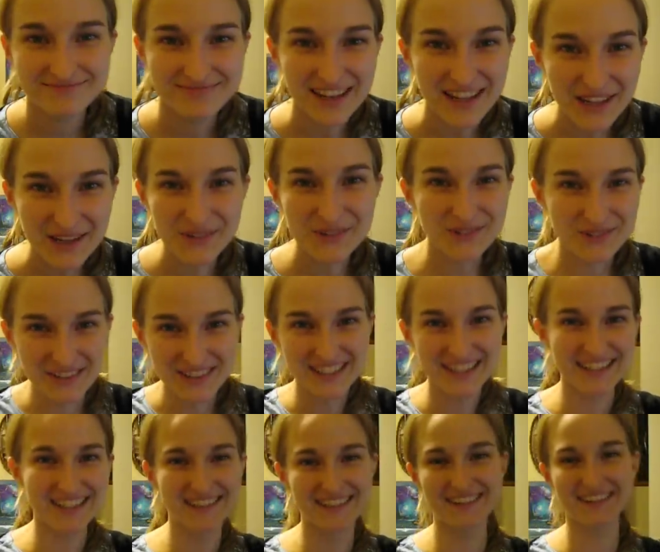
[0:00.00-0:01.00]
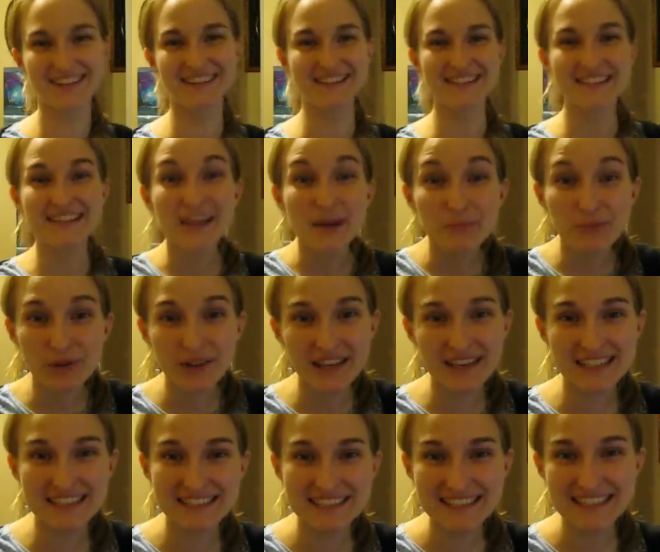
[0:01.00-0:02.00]
Hello, this is Kimberly
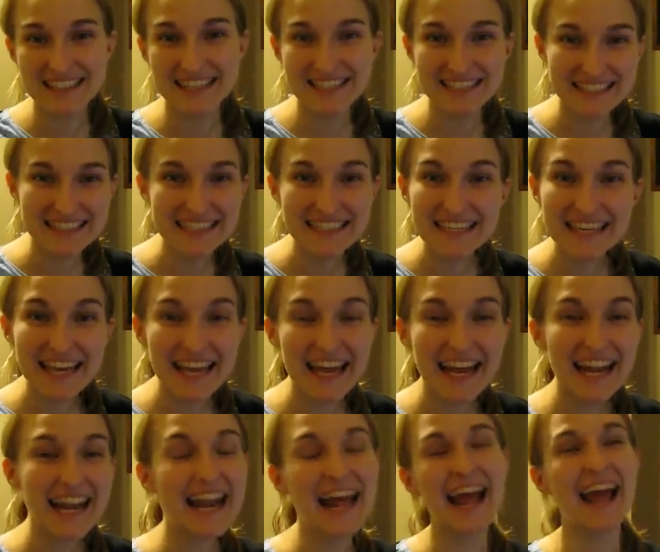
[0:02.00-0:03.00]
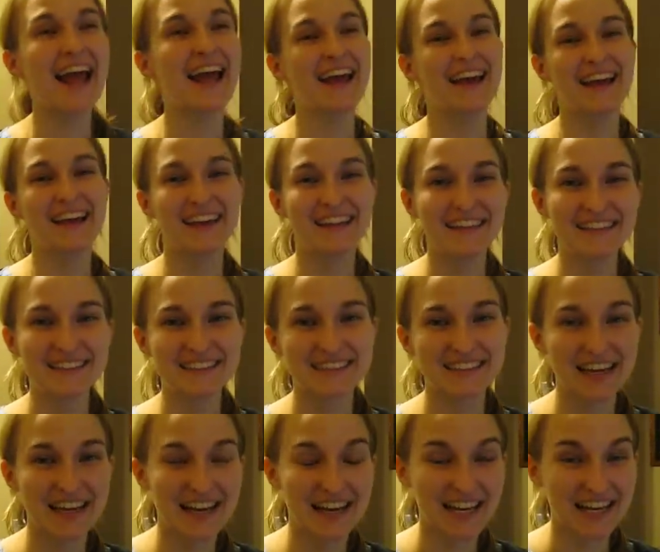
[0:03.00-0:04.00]
in six eighteen again, and
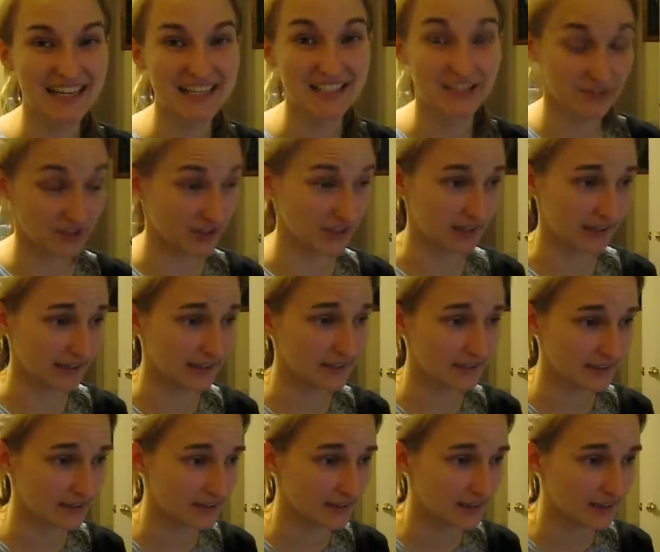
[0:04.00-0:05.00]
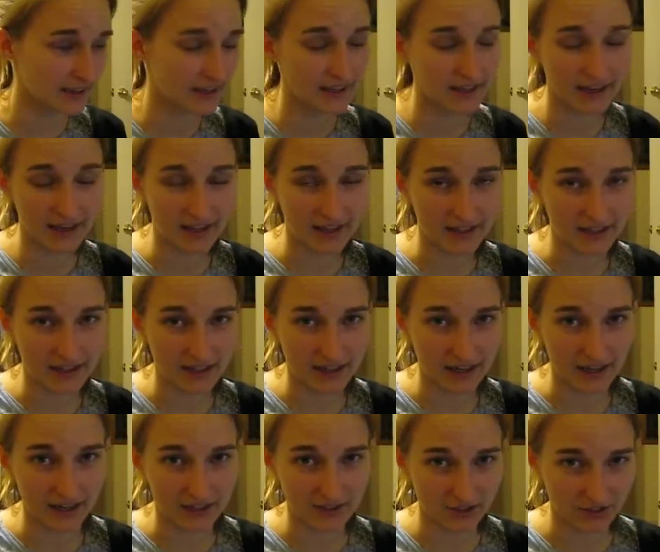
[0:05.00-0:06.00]
uh, it's very late. Uh,
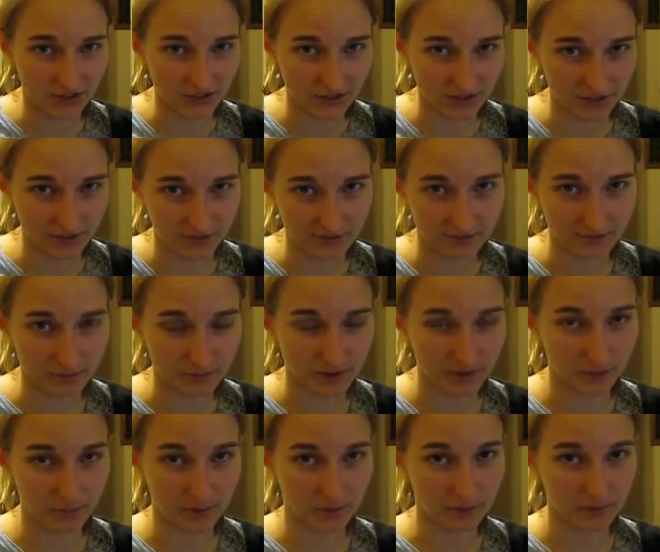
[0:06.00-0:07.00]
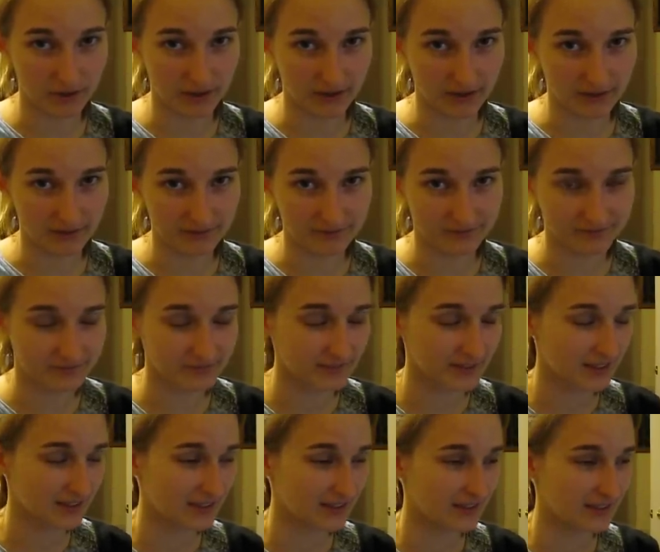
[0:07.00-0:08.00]
I should be in bed by now
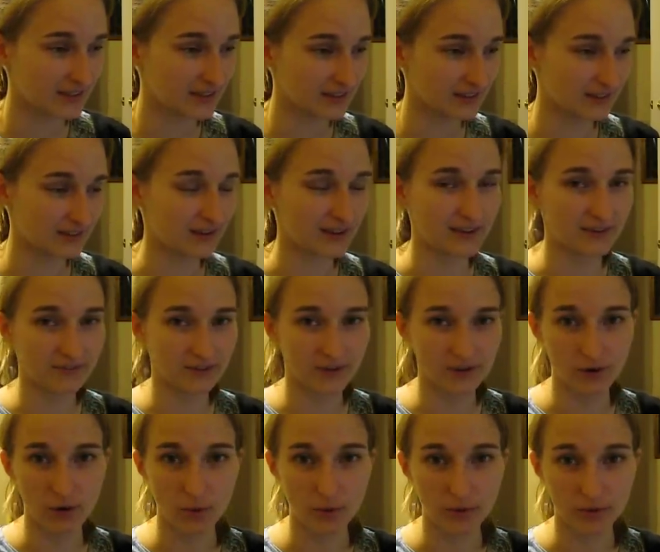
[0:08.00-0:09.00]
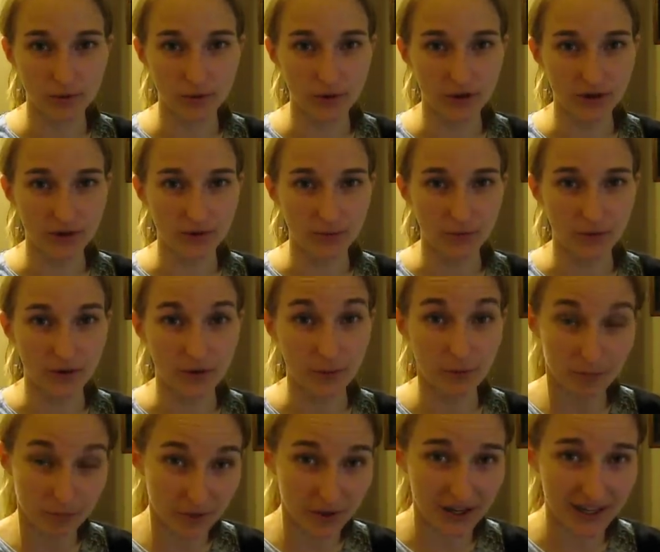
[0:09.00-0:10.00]
because I have to open at work in the morning.
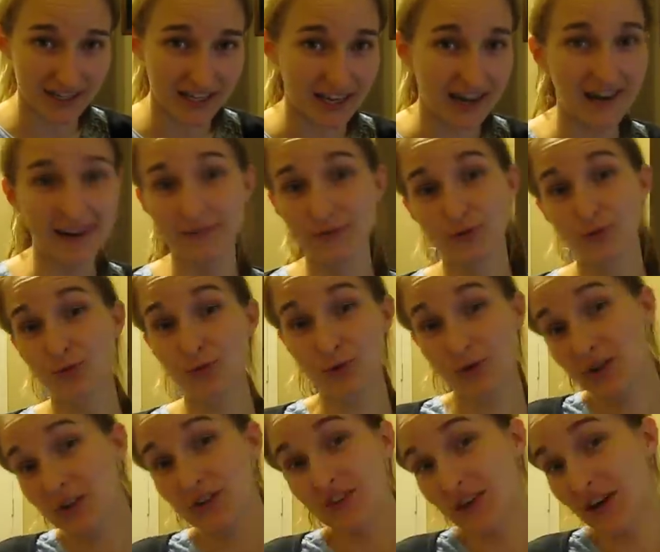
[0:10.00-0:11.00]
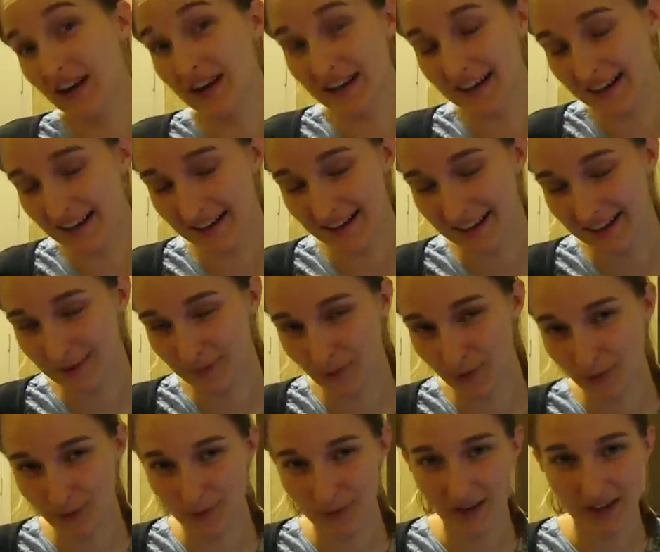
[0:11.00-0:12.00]
But I was really excited. I came
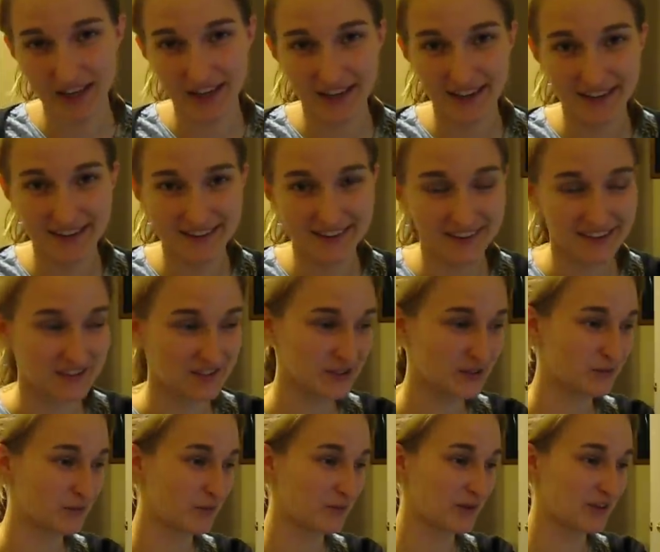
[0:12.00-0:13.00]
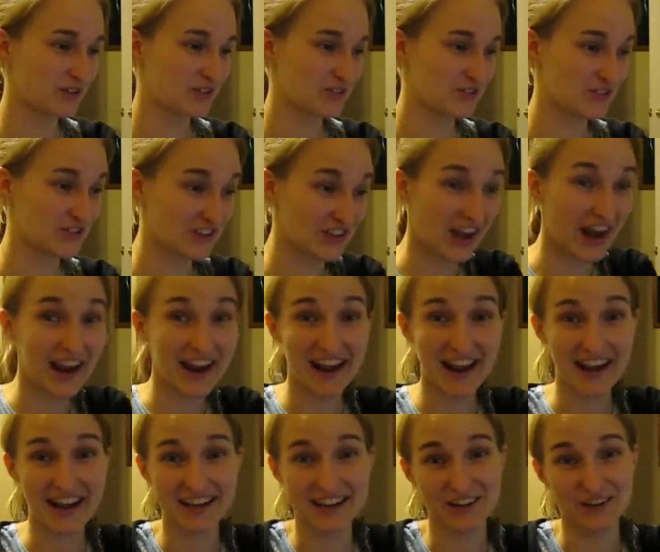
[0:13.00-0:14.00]
home and I checked my messages, and I got
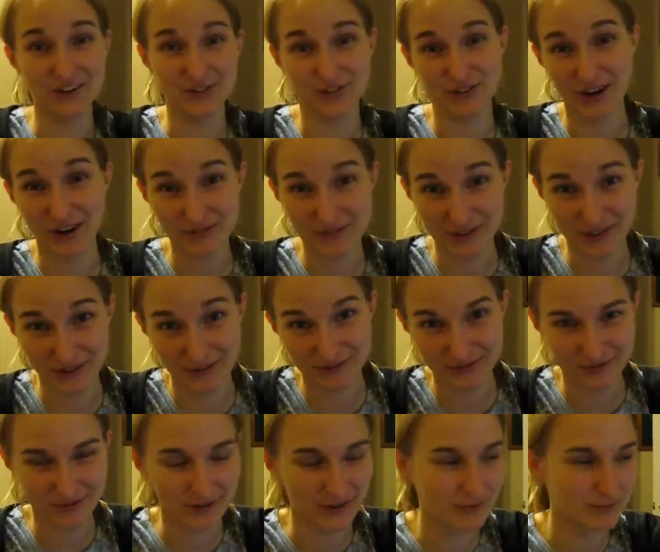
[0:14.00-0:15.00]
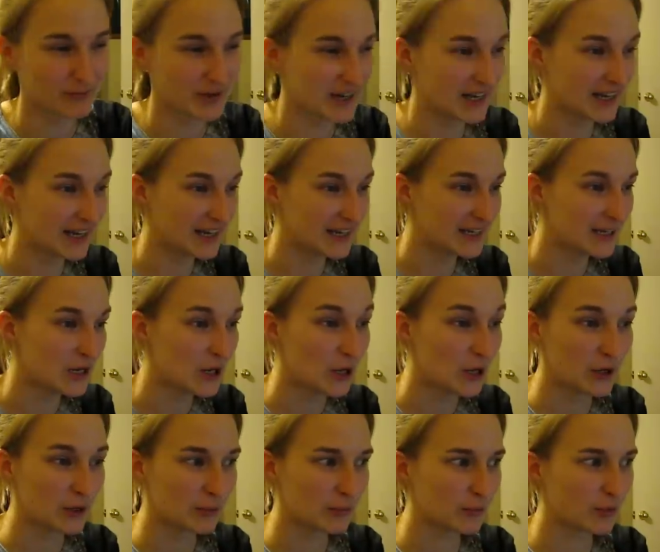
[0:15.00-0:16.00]
a shout out from uh,
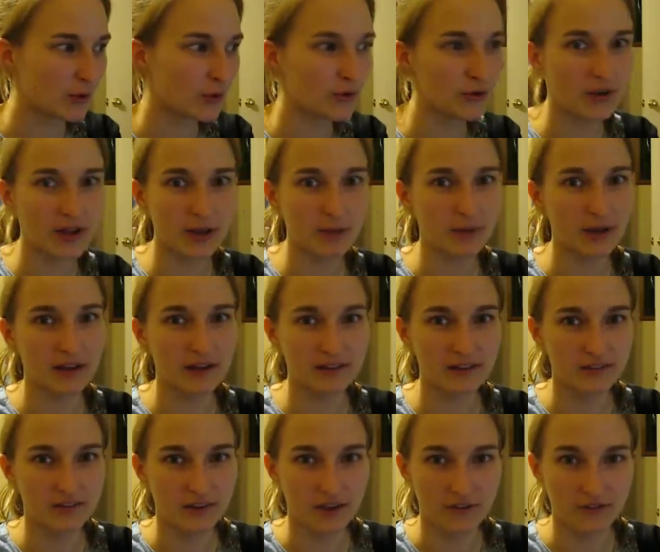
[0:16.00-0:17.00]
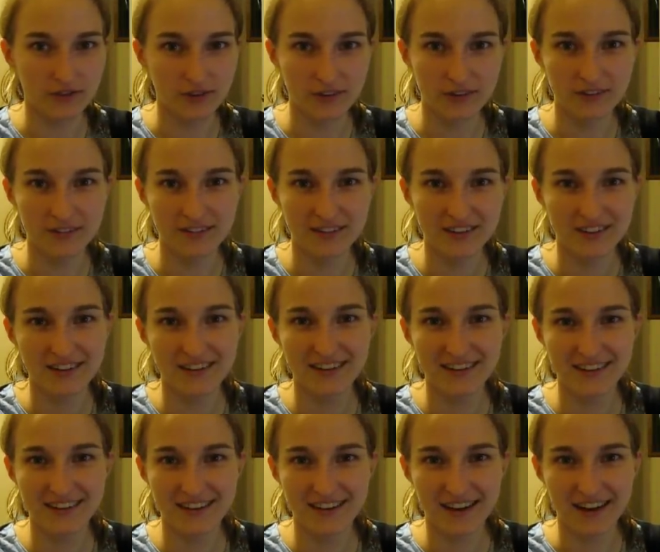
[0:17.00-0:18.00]
Prototype eighty-seven.
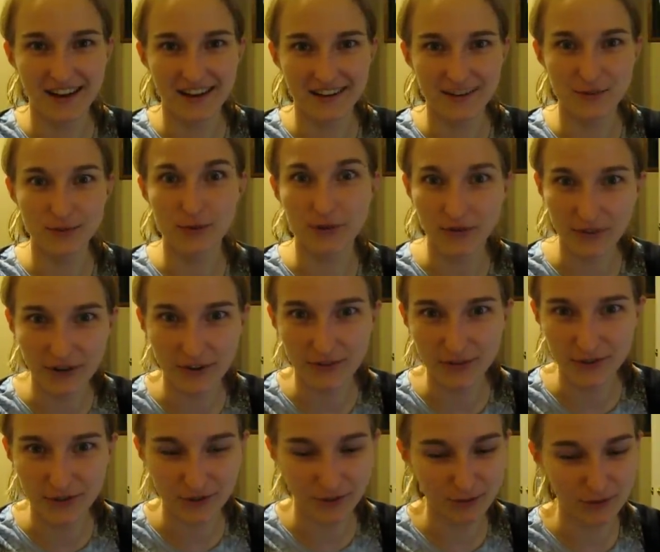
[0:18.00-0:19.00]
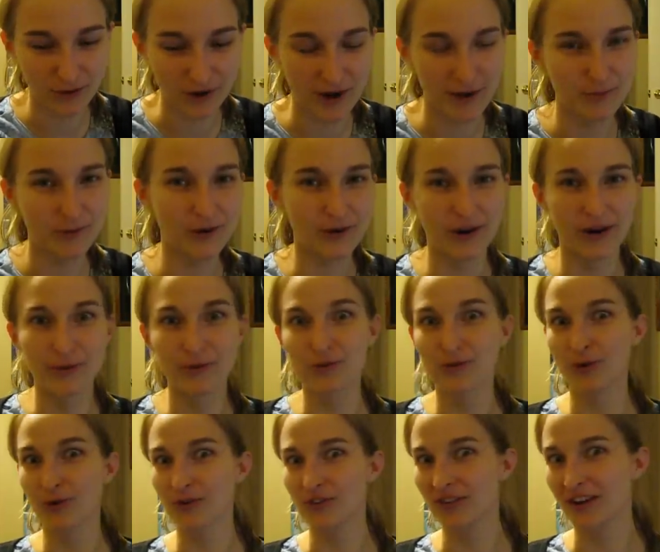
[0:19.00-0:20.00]
Uh, he's my very first subscriber, and I was
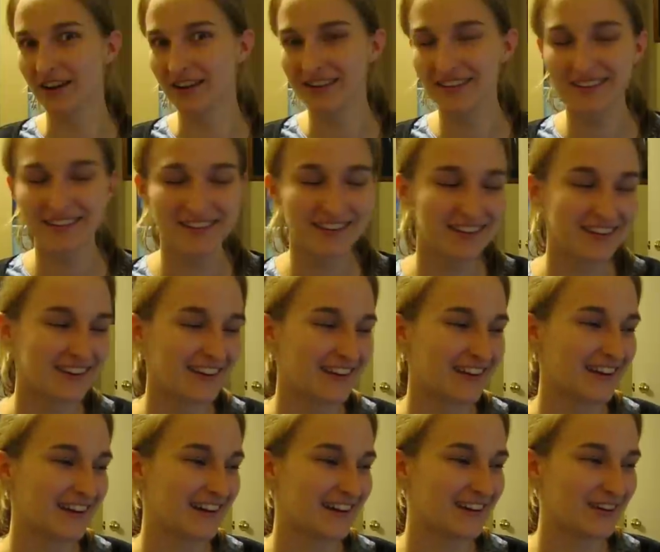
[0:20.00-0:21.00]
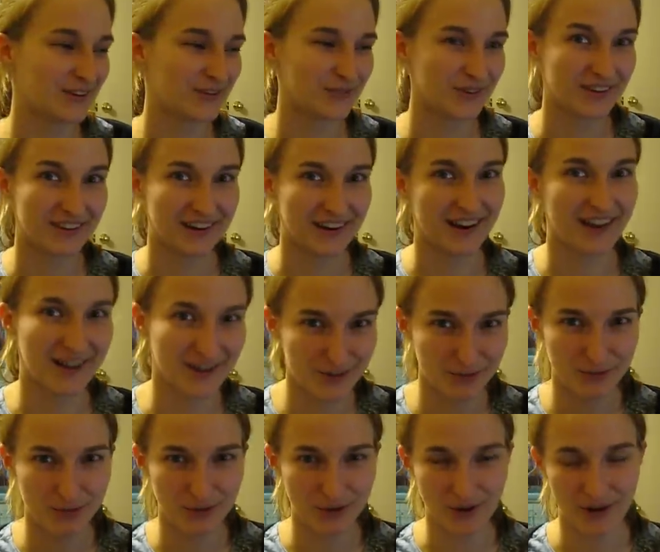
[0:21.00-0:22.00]
so excited uh, to find that I had a
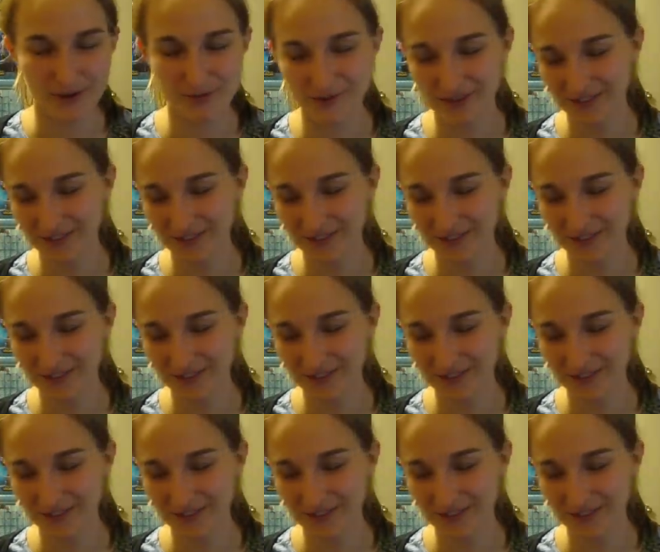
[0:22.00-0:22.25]
subscriber.